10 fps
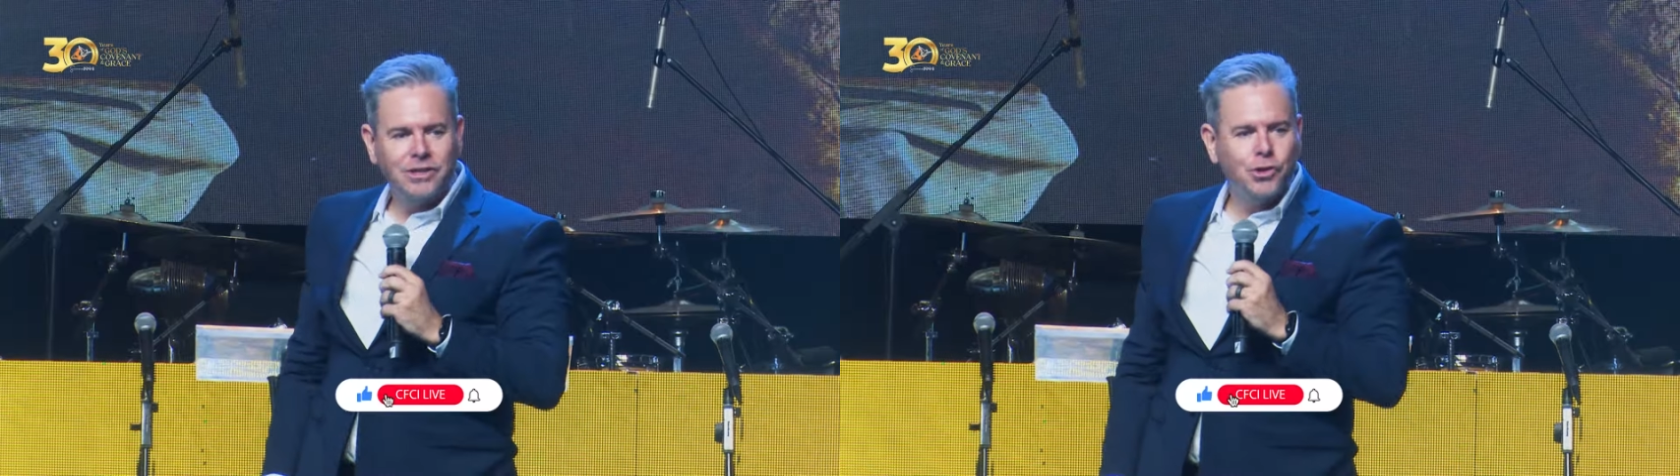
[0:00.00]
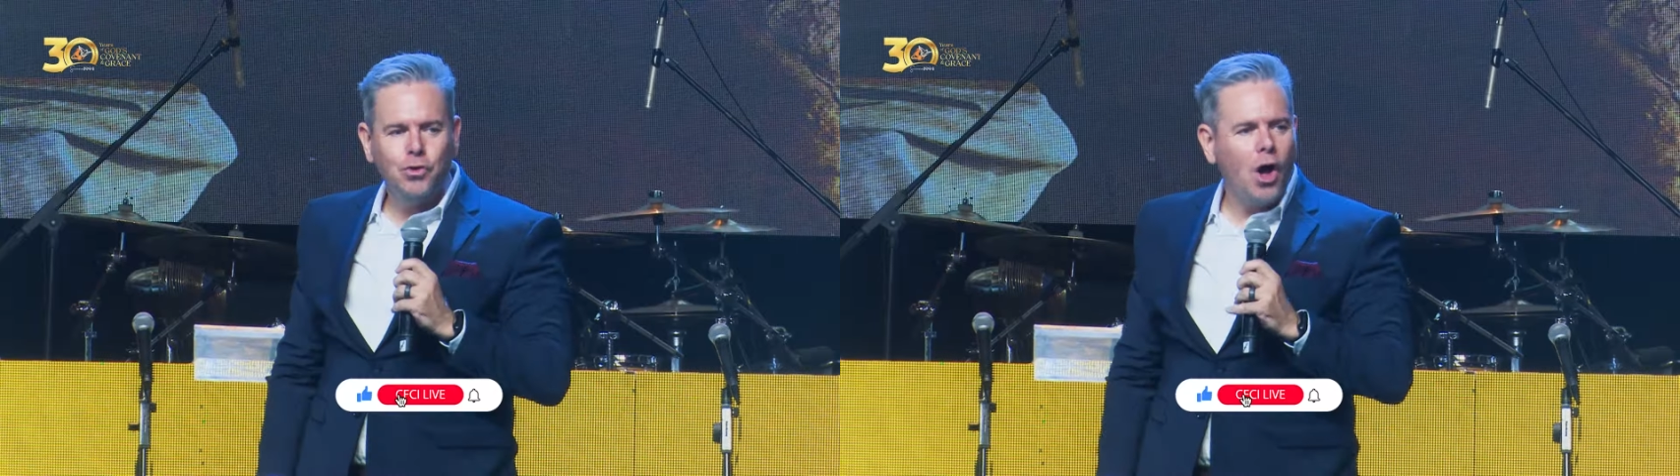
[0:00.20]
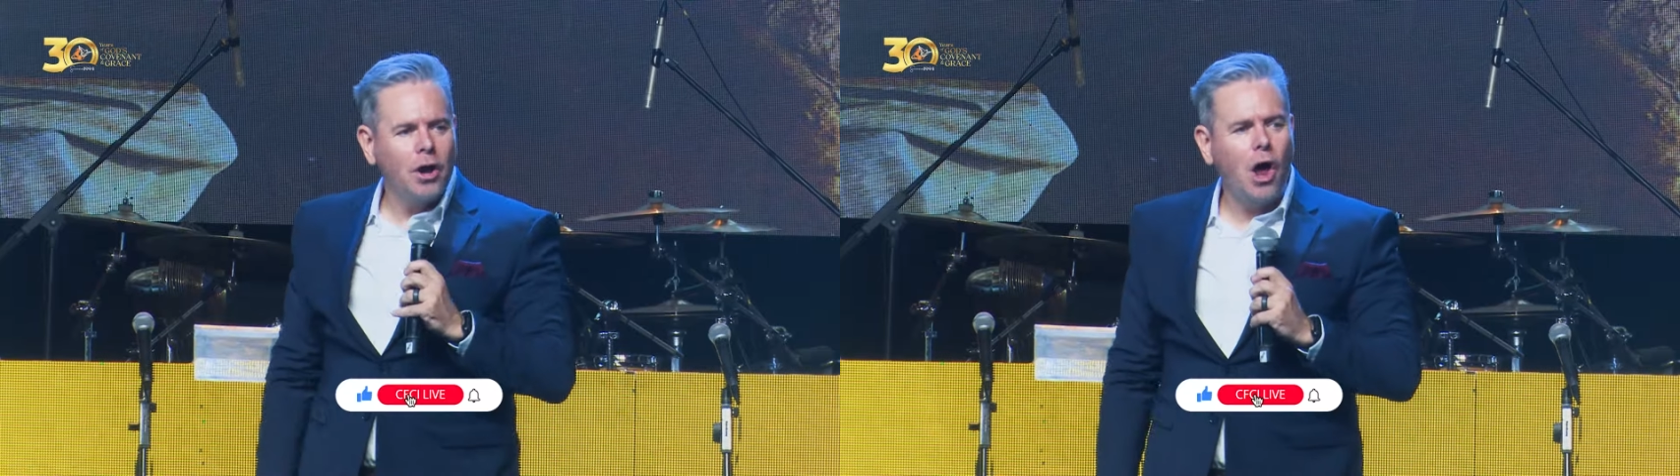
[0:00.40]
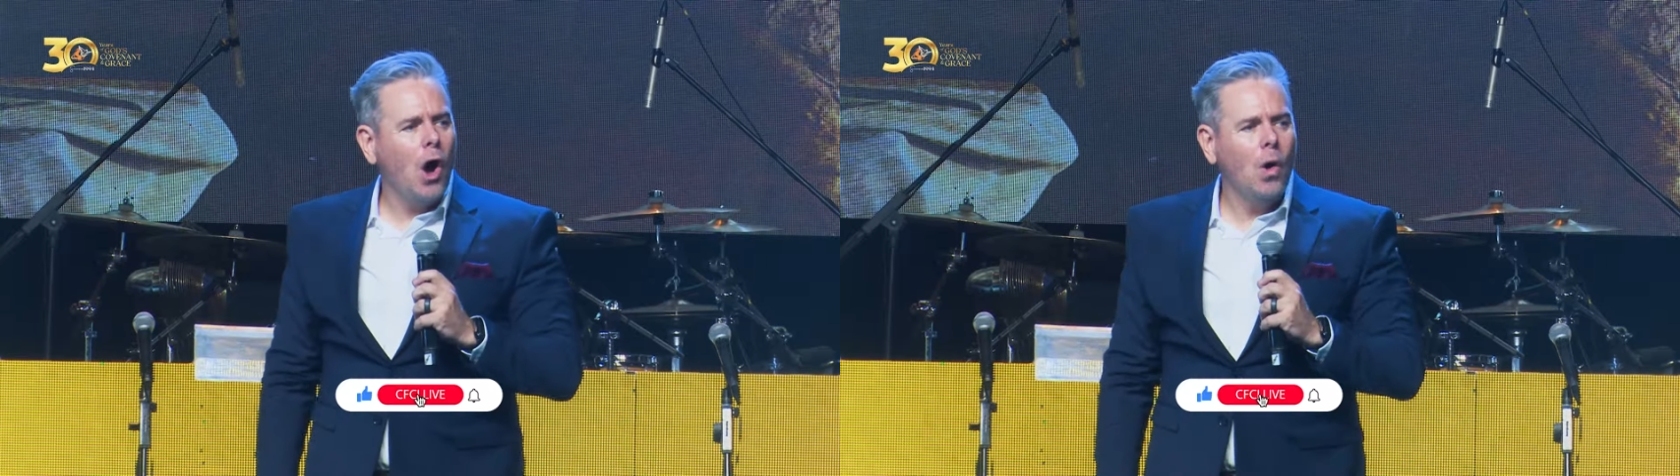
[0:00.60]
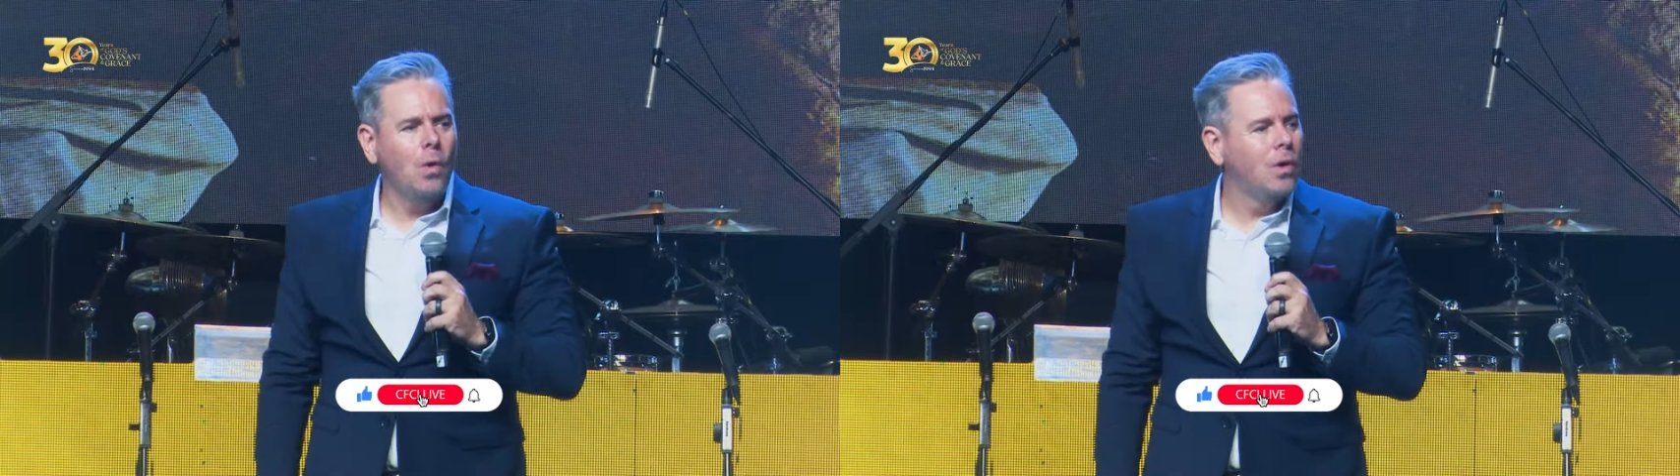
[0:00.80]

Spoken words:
do not know.